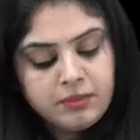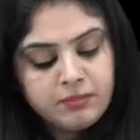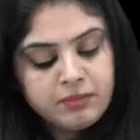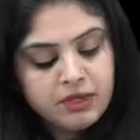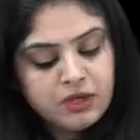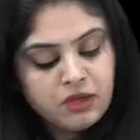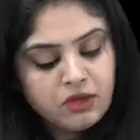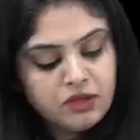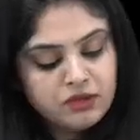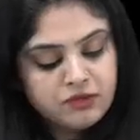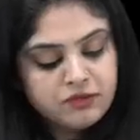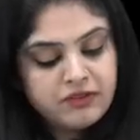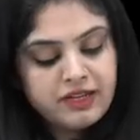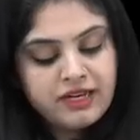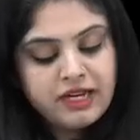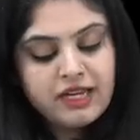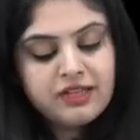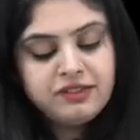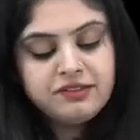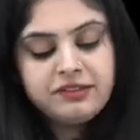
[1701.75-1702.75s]
because
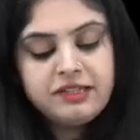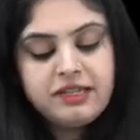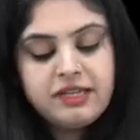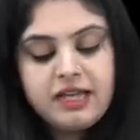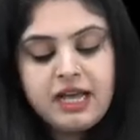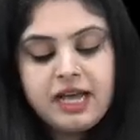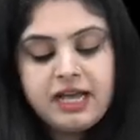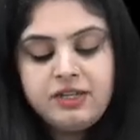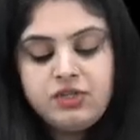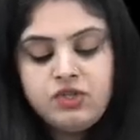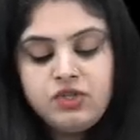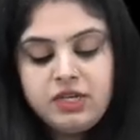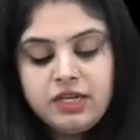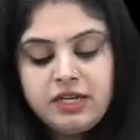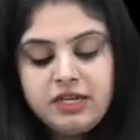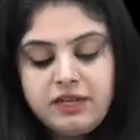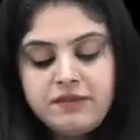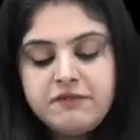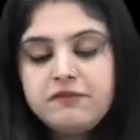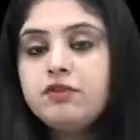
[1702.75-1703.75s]
when I say
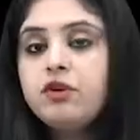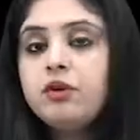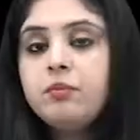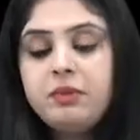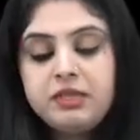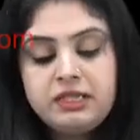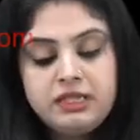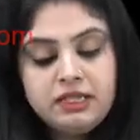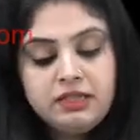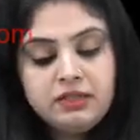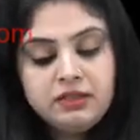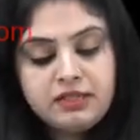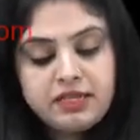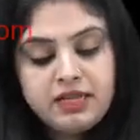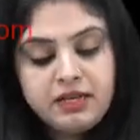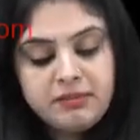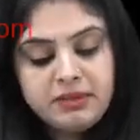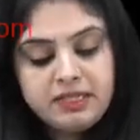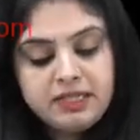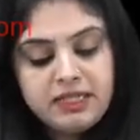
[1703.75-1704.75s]
IgA nephropathy,
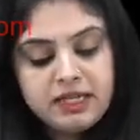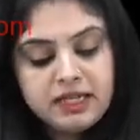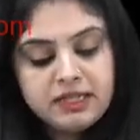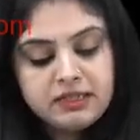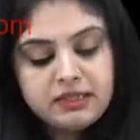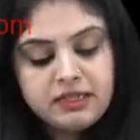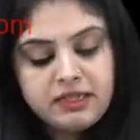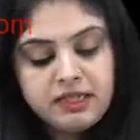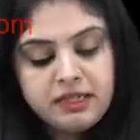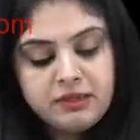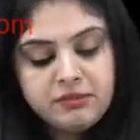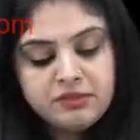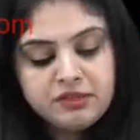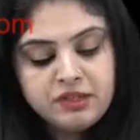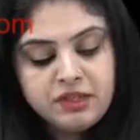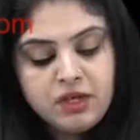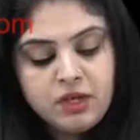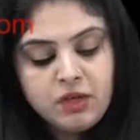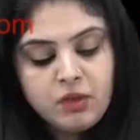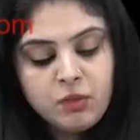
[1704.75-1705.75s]
tell me the other names.